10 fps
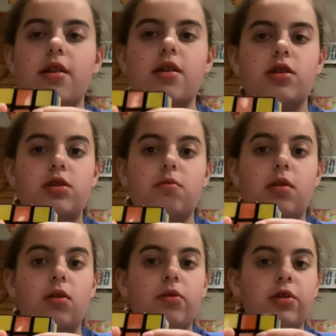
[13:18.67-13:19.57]
So you want
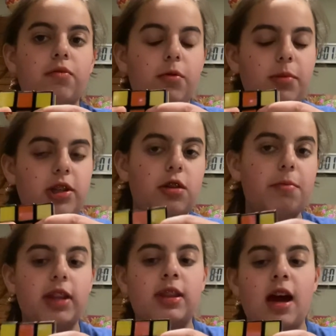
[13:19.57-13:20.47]
to hold your Rubik's Cube
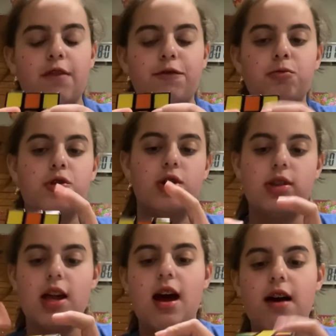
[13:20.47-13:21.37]
like that if you
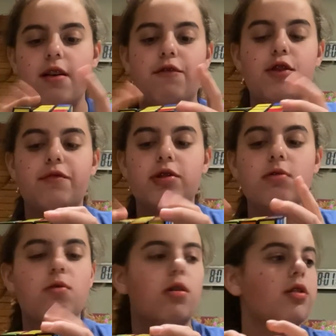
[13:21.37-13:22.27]
have no
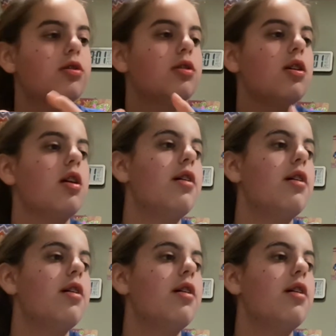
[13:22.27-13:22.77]
corners.